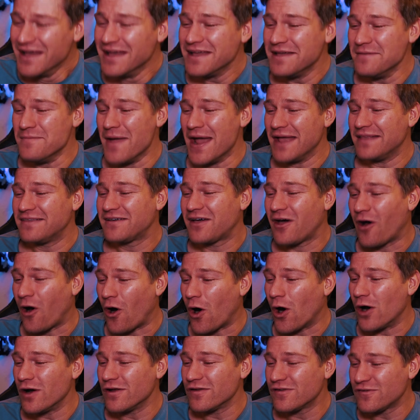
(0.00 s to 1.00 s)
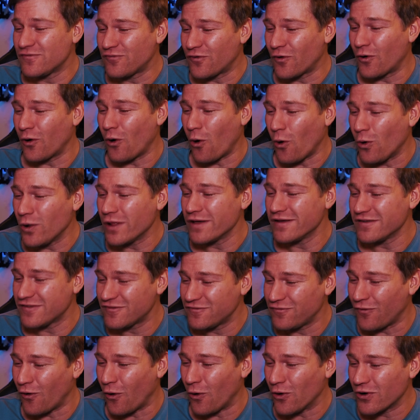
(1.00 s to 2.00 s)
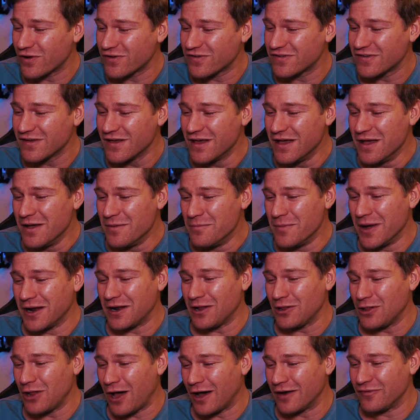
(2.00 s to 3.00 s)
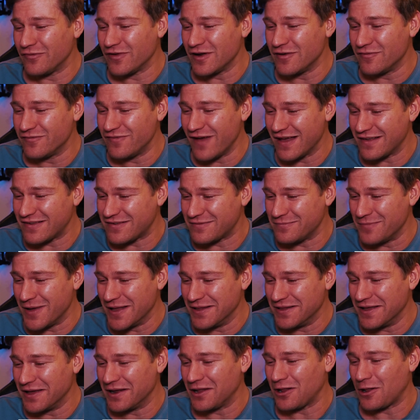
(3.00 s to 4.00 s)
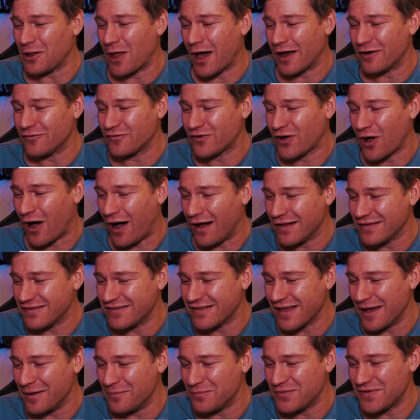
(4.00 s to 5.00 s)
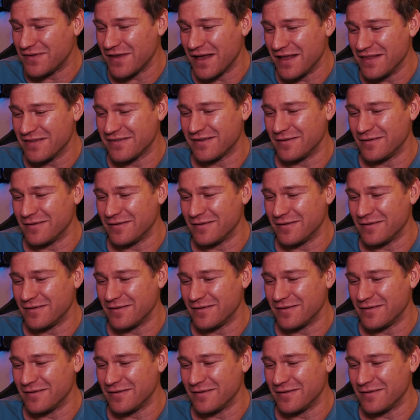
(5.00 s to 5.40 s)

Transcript: he made cars for all his folks made a lot of investment in a lot of concepts and